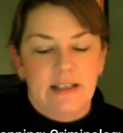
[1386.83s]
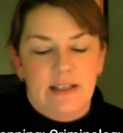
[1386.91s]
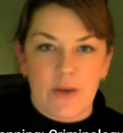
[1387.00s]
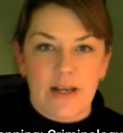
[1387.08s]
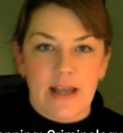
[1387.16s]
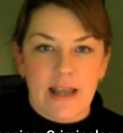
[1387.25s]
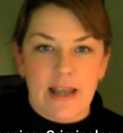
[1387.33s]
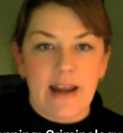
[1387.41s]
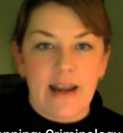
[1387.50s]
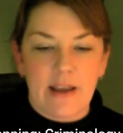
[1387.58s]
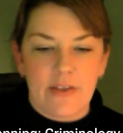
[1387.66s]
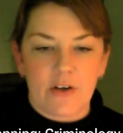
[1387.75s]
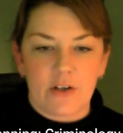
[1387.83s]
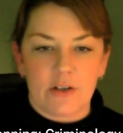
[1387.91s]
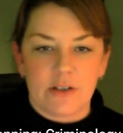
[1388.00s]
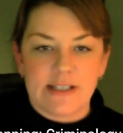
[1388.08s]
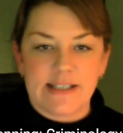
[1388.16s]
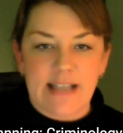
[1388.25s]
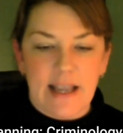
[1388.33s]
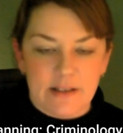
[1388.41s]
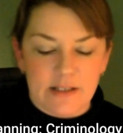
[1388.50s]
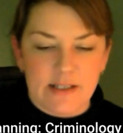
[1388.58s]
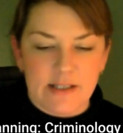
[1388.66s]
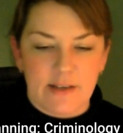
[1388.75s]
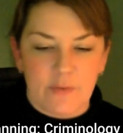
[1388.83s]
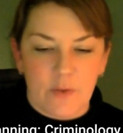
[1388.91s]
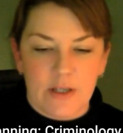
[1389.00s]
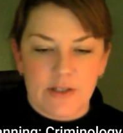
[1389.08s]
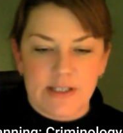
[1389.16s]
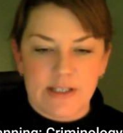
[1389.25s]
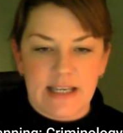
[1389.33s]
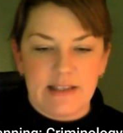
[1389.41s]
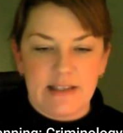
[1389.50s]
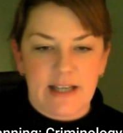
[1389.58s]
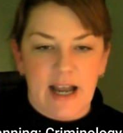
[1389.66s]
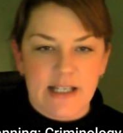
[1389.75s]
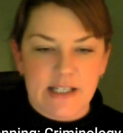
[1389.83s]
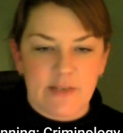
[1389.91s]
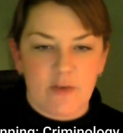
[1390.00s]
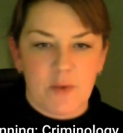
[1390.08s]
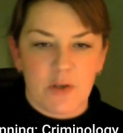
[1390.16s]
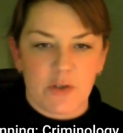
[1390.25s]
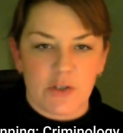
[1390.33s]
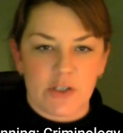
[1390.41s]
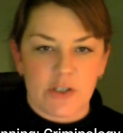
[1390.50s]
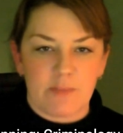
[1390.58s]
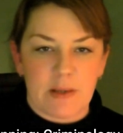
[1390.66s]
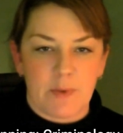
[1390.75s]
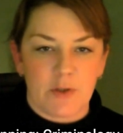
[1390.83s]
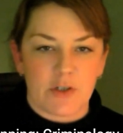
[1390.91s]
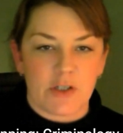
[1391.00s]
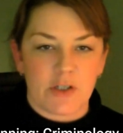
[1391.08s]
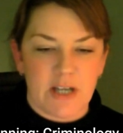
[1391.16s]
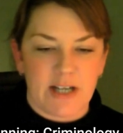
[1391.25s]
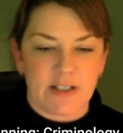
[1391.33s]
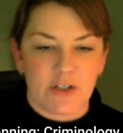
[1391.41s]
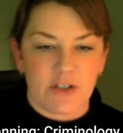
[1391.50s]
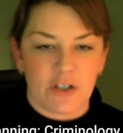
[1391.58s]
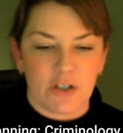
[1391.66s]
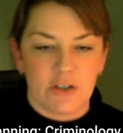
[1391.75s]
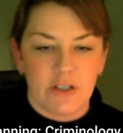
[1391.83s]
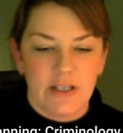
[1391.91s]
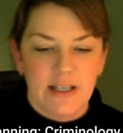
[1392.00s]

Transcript: in any other sense, if we could see the kinds of abuses that people are subjected to,